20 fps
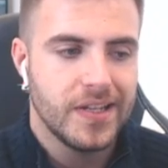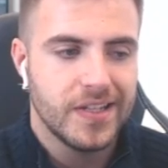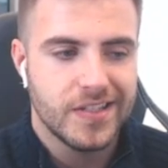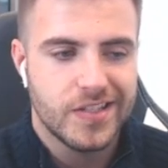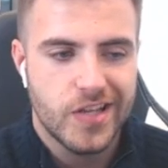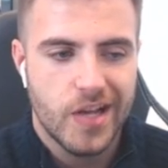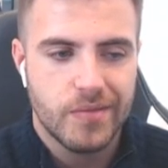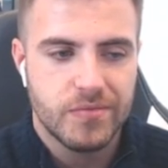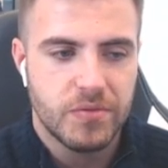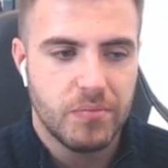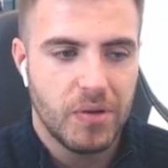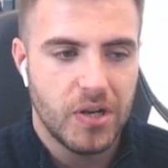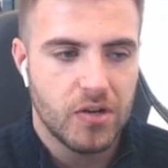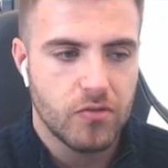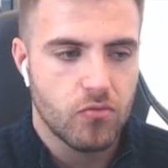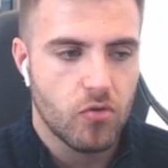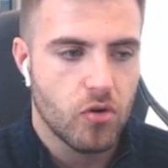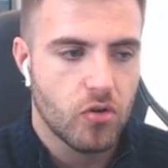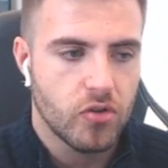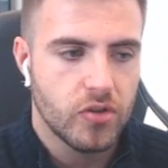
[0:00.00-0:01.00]
in terms of being a
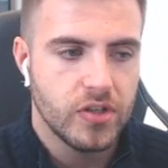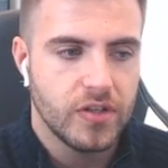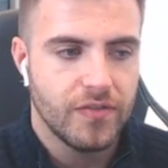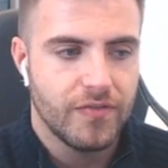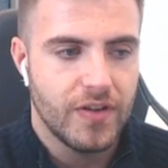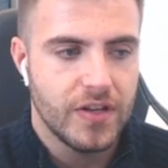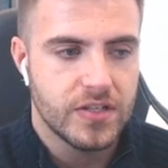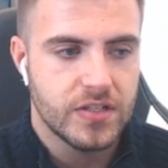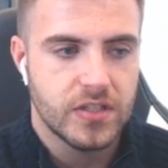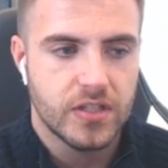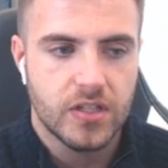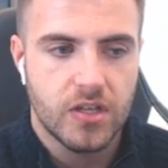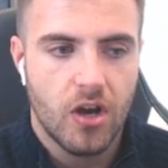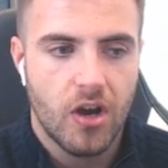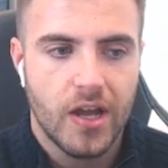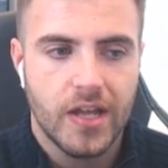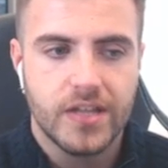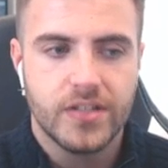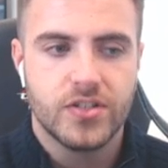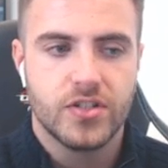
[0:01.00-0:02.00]
rock at the defence, the
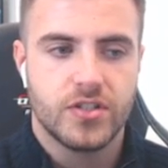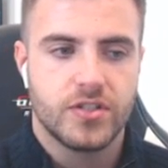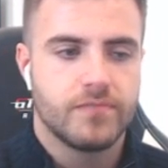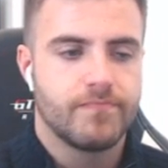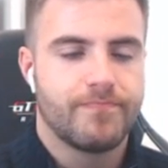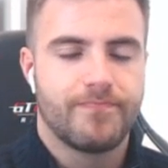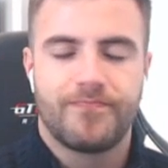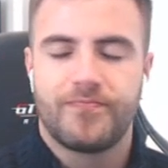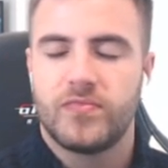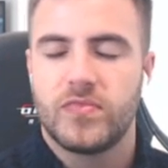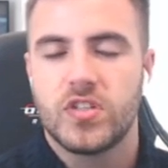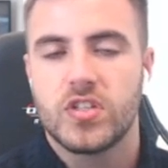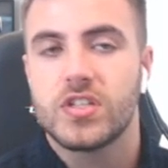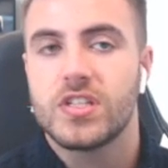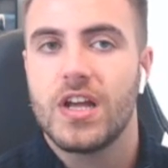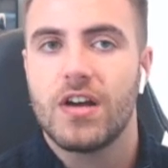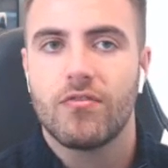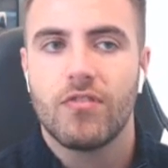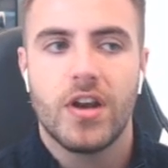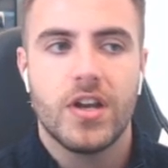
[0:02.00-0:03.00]
guy just just
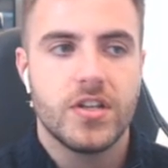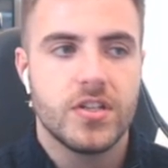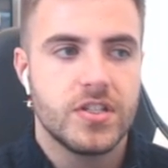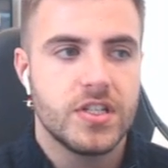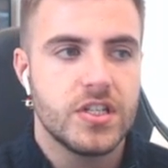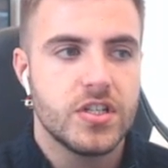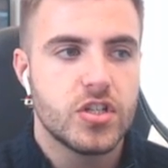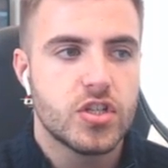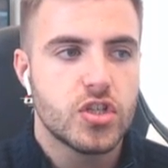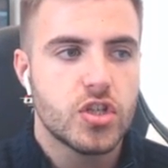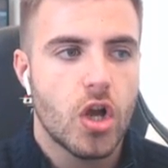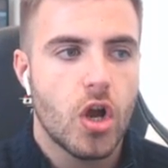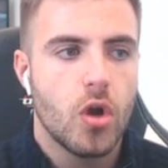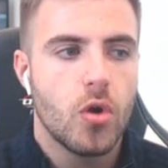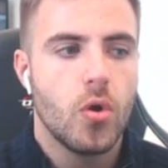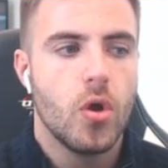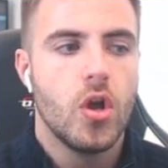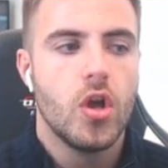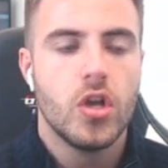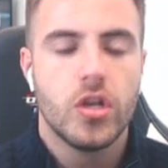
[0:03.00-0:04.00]
outrageous. He's so
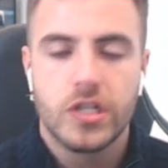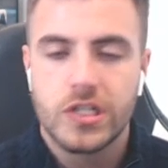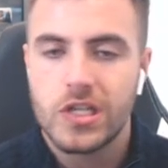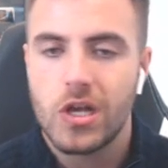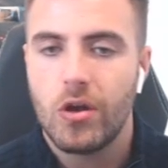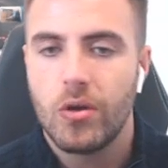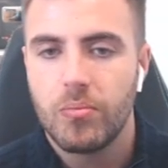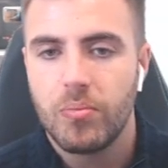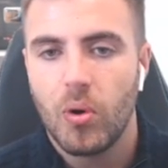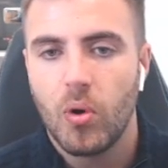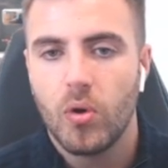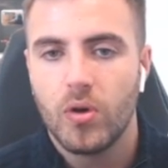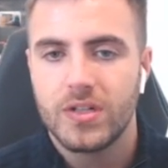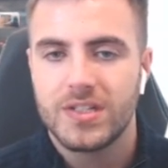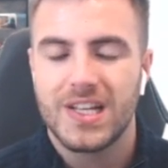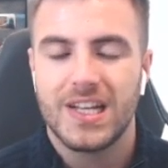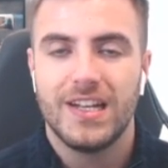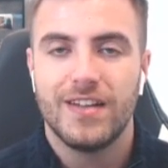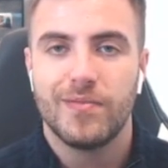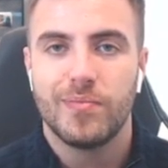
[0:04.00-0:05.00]
so important
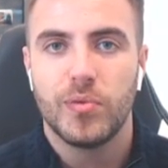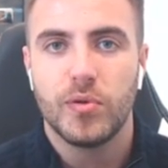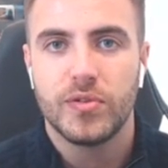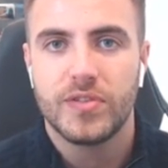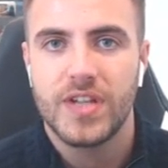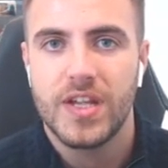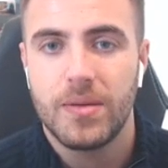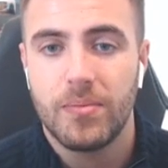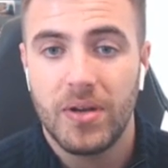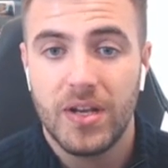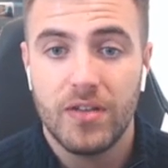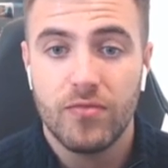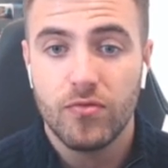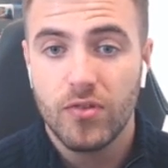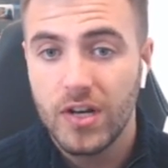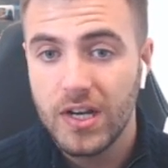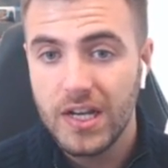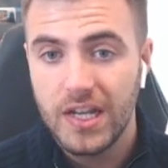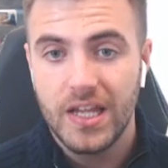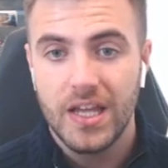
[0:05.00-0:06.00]
to that Liverpool team, and he
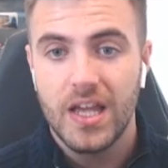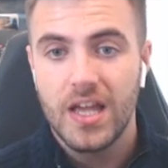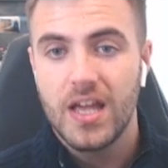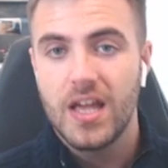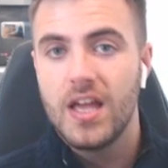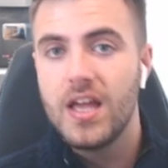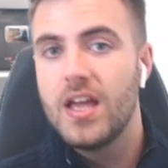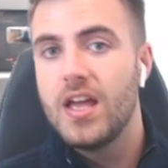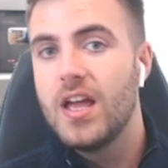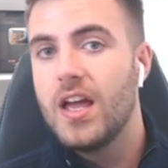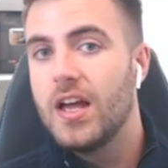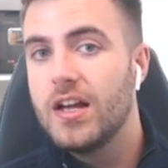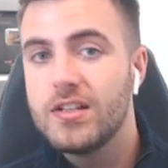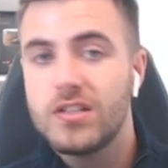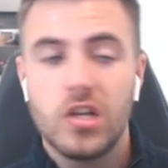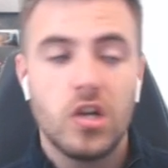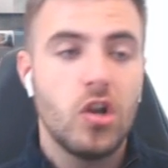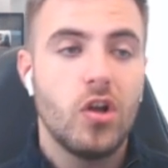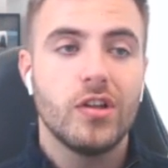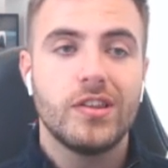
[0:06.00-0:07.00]
really there's
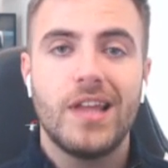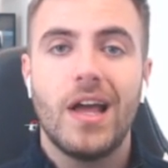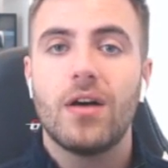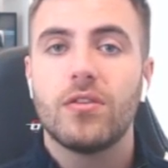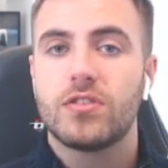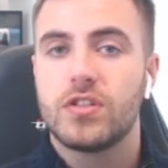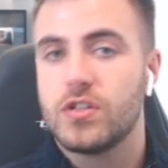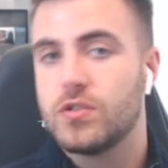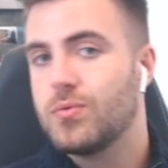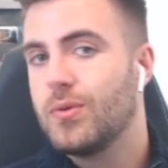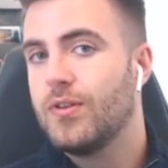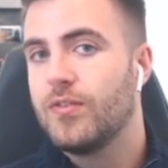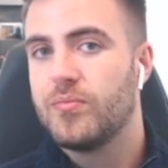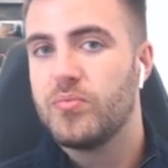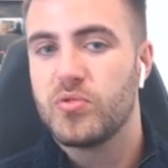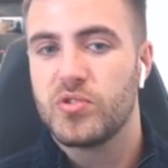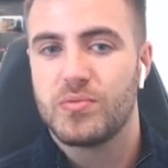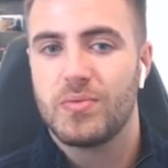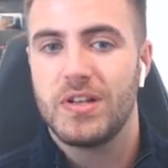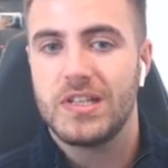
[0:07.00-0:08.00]
a lot of doubters when
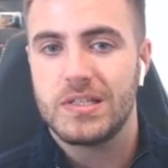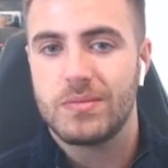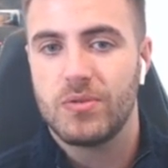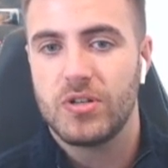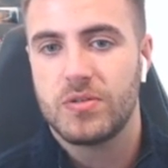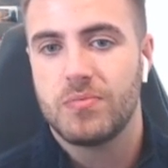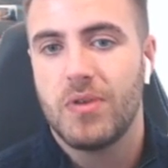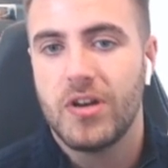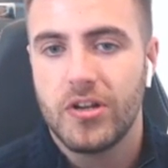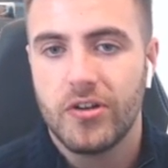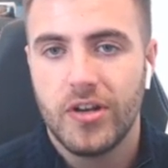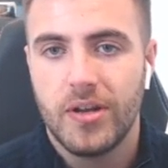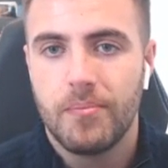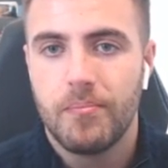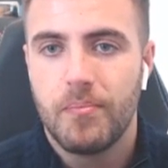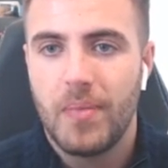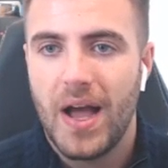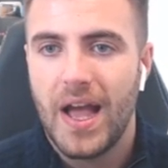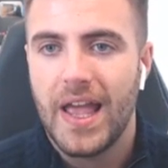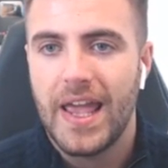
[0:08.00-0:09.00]
Liverpool spent so much money on him,
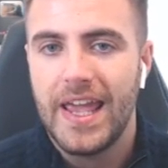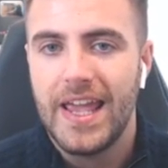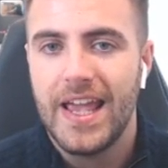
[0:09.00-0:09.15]
but he